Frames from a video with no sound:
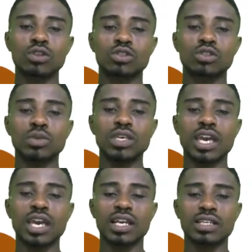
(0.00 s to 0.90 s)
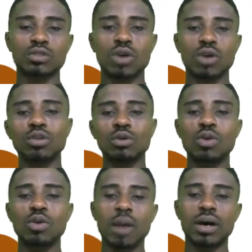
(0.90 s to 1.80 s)
ought to be here. So how do
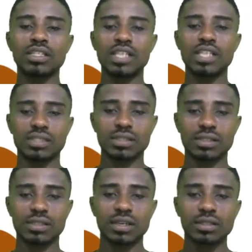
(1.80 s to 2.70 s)
we go about this?